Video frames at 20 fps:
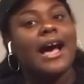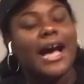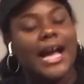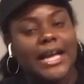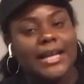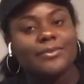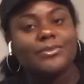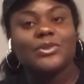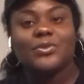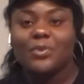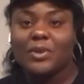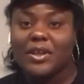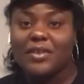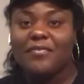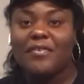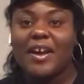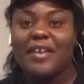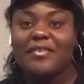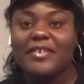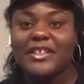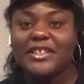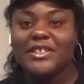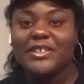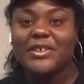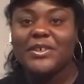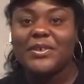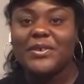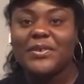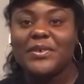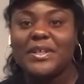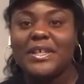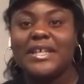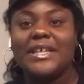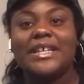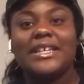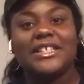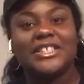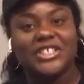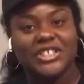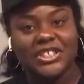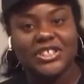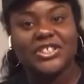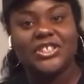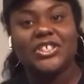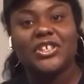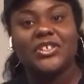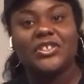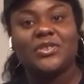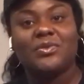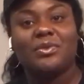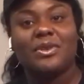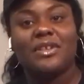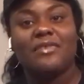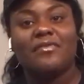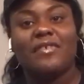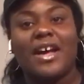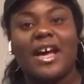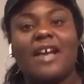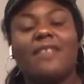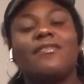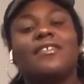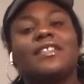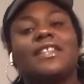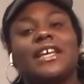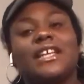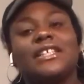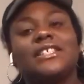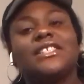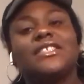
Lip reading: I am 25 years old, just turned 25, and that